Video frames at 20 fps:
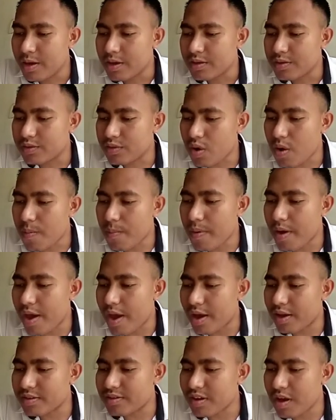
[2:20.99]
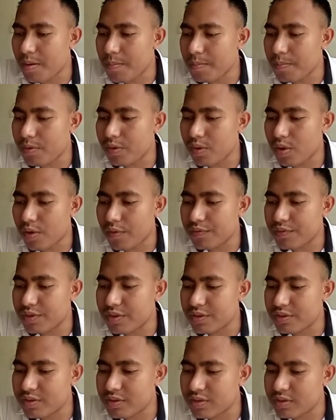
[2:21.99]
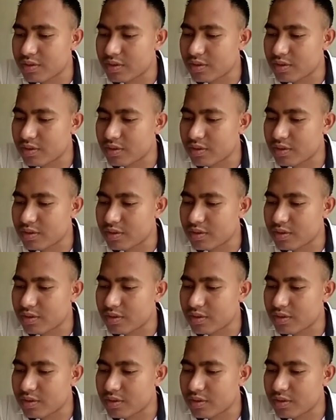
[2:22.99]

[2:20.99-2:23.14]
Some examples of these